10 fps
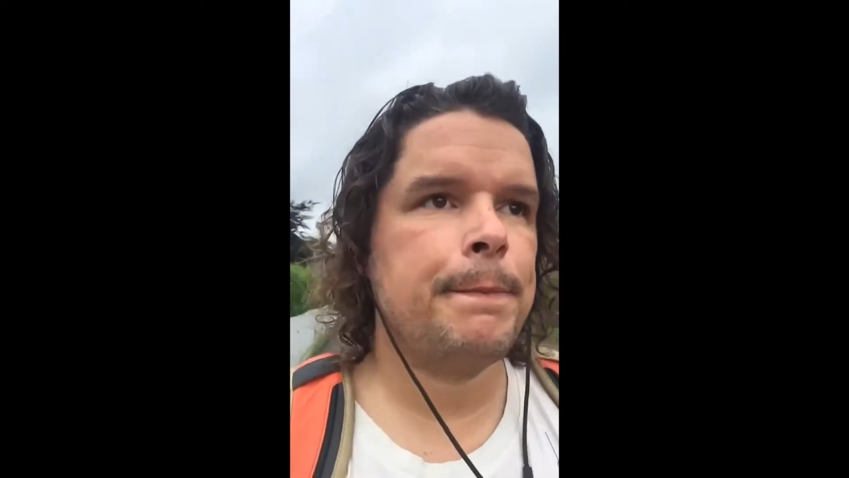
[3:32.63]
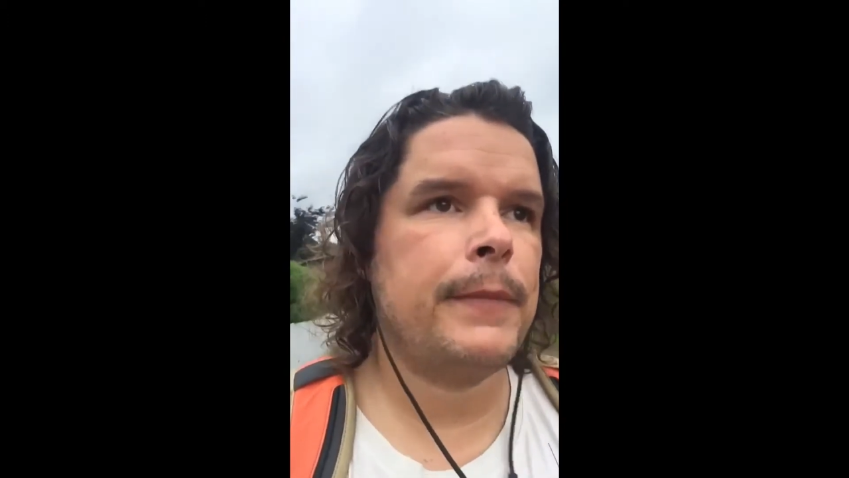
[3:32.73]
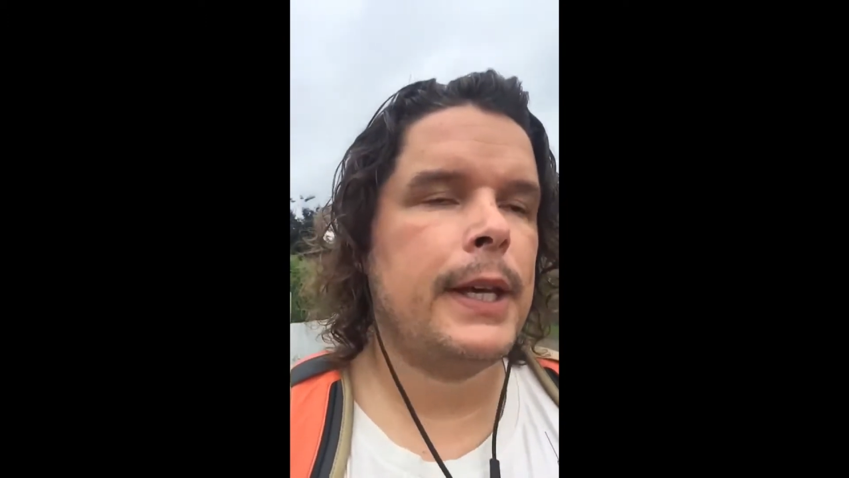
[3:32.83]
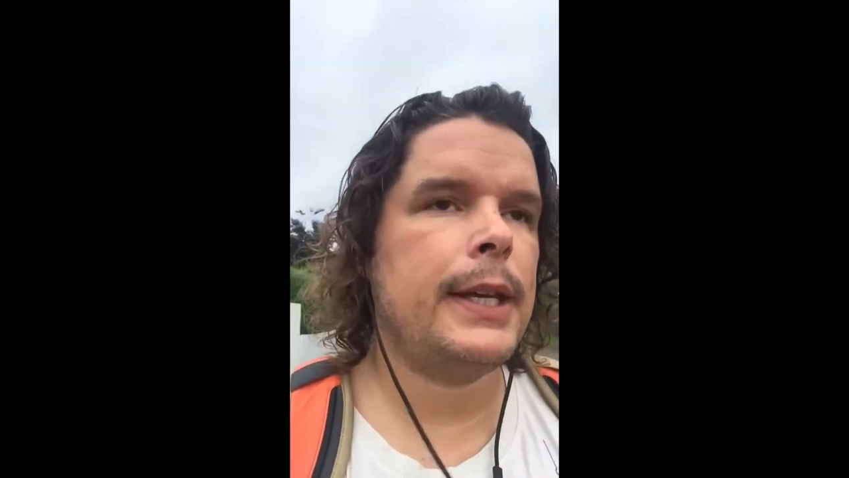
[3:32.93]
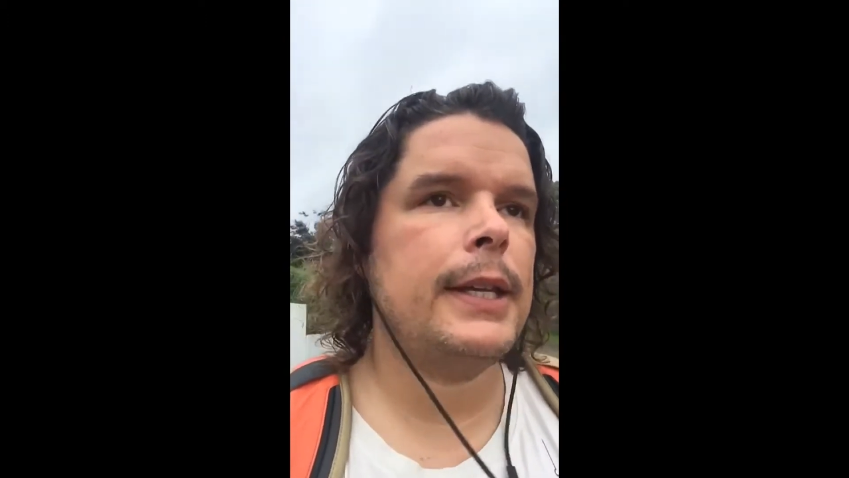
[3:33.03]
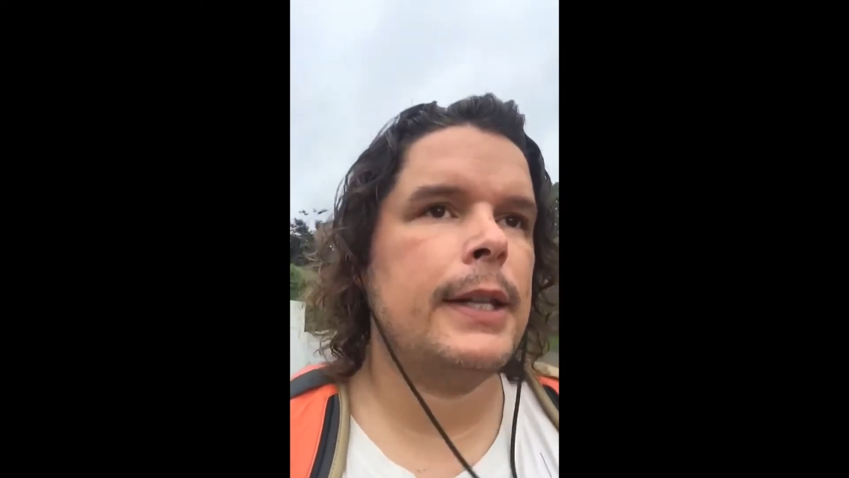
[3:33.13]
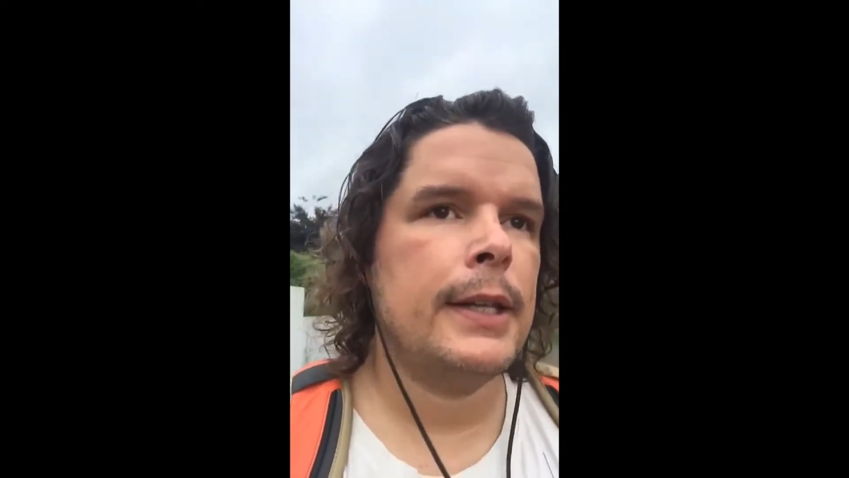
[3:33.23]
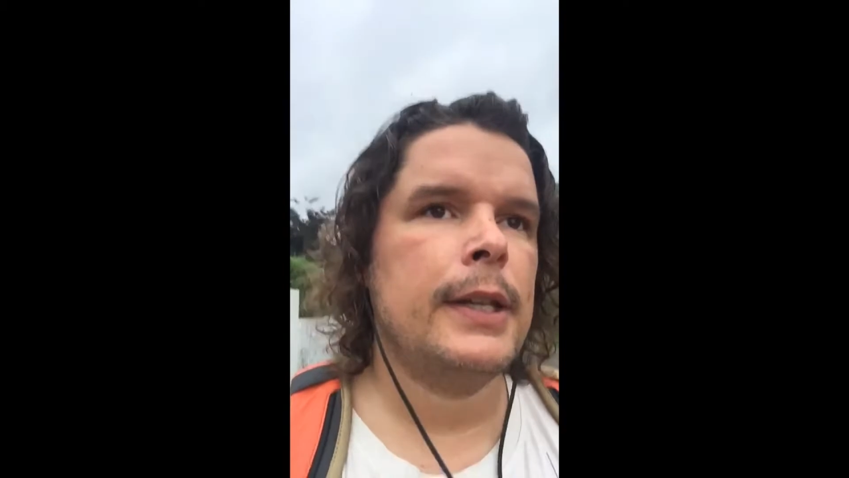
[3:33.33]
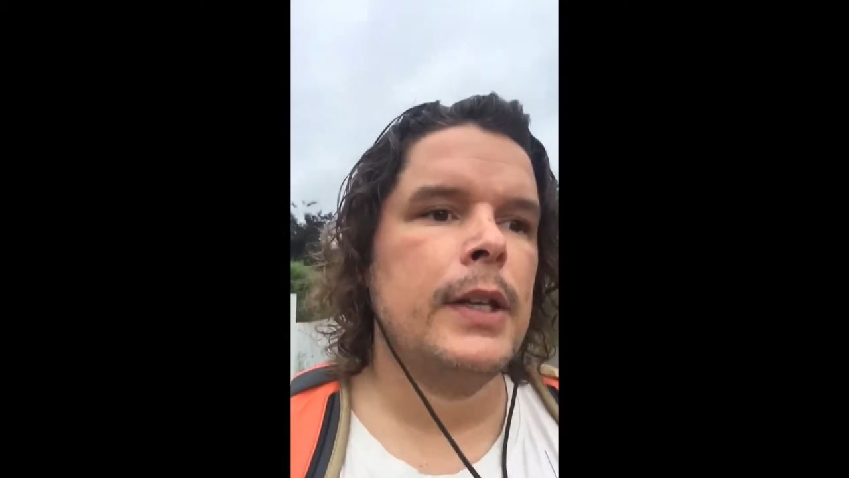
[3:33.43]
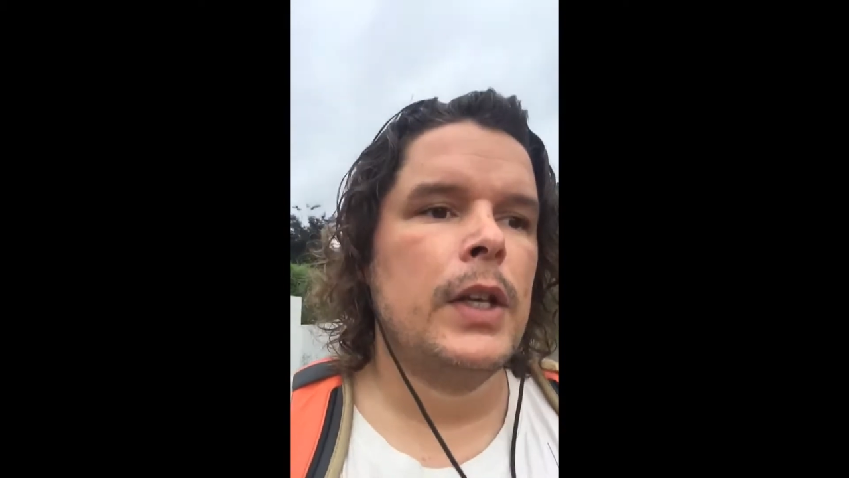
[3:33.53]
then
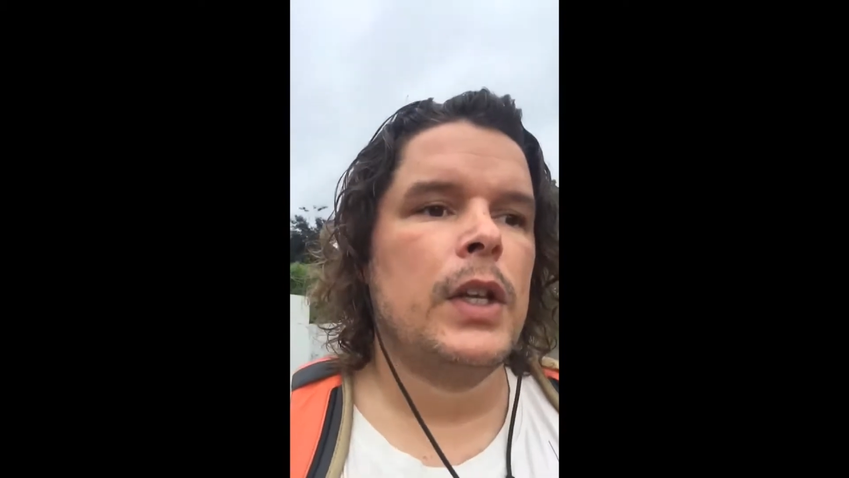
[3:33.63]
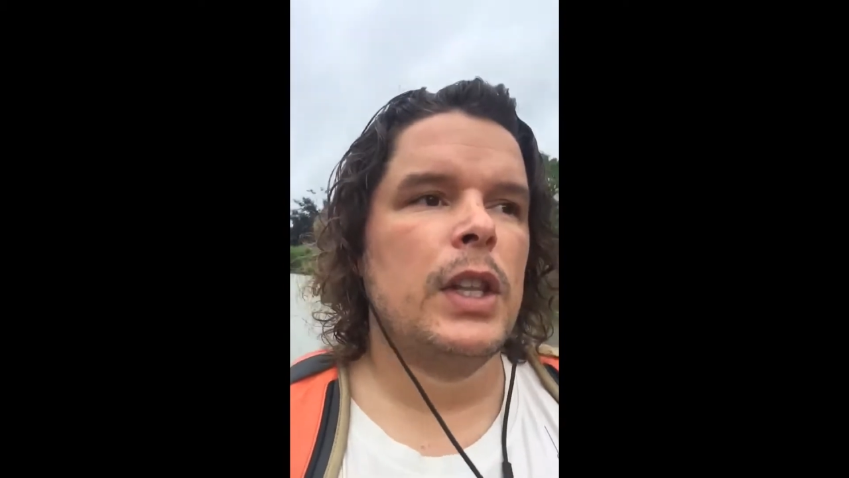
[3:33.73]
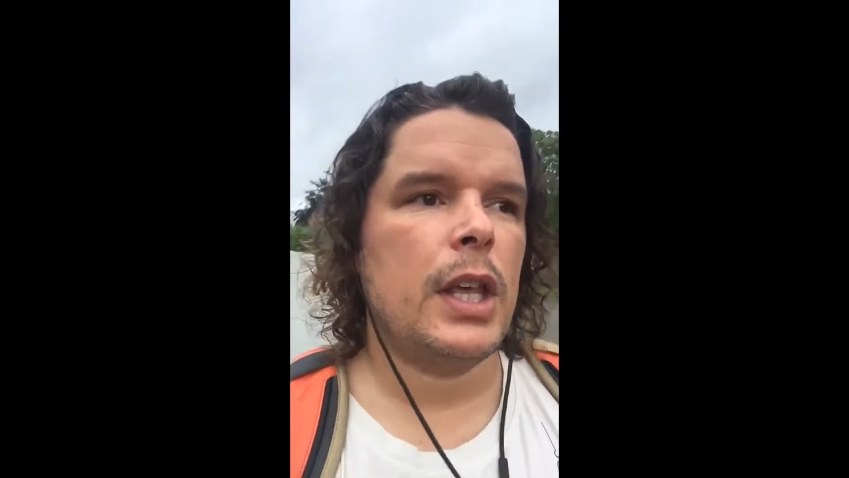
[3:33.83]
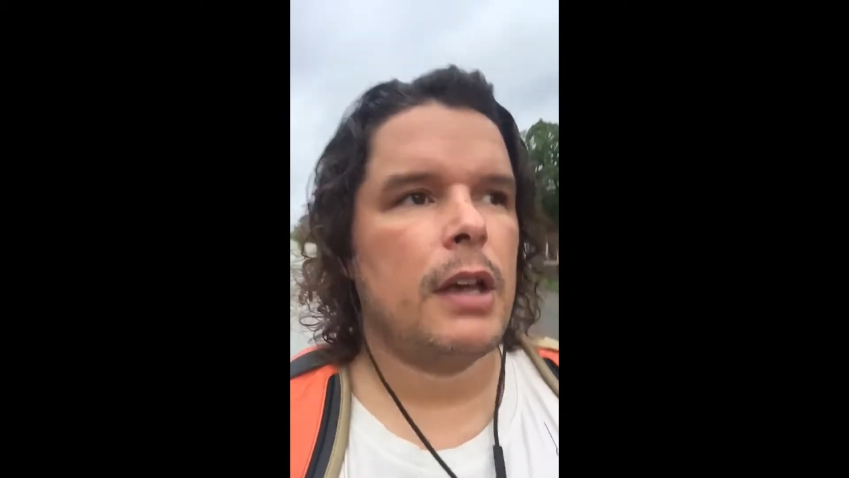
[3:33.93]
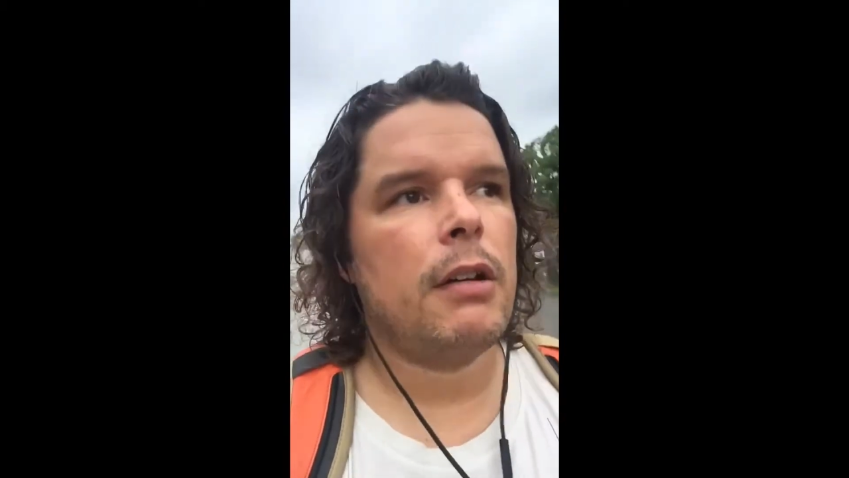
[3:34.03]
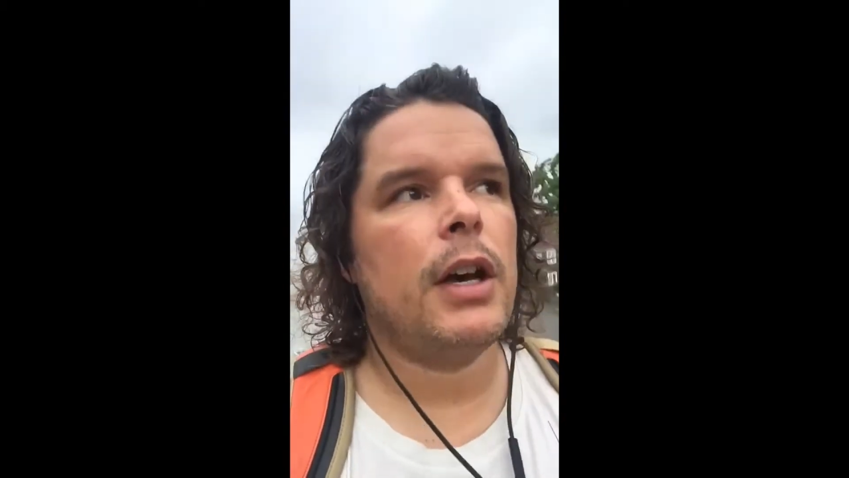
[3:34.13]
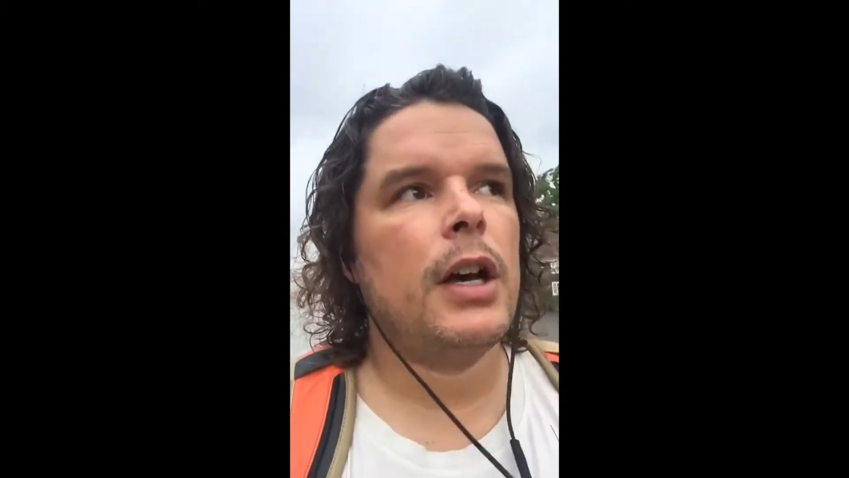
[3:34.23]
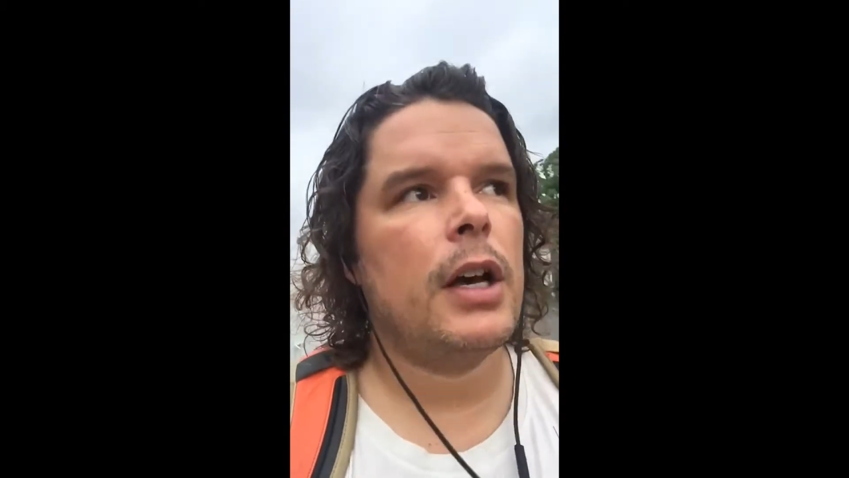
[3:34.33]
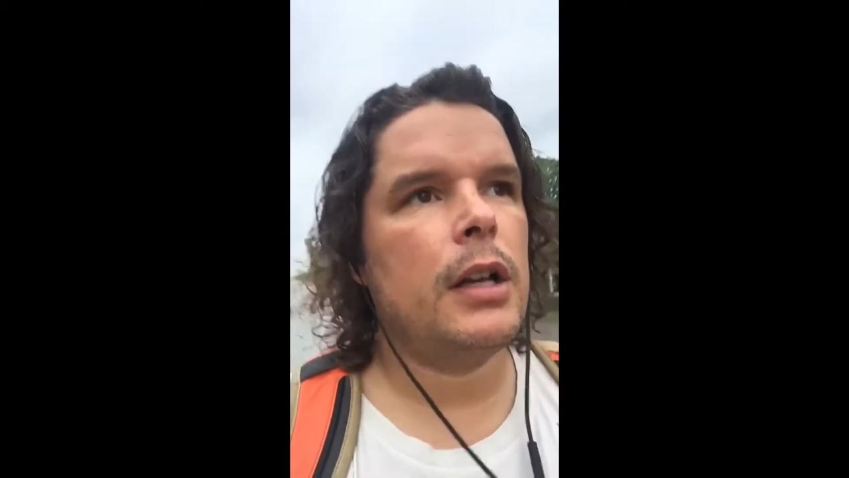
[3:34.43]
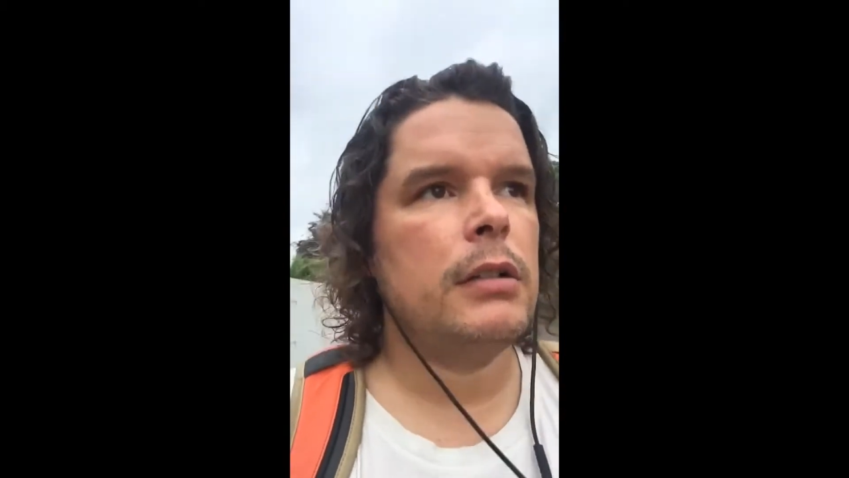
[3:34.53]
there
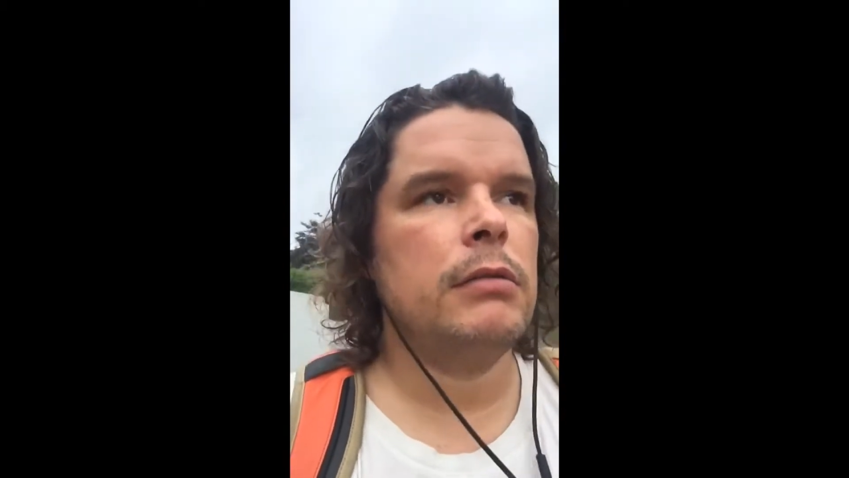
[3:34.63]
are,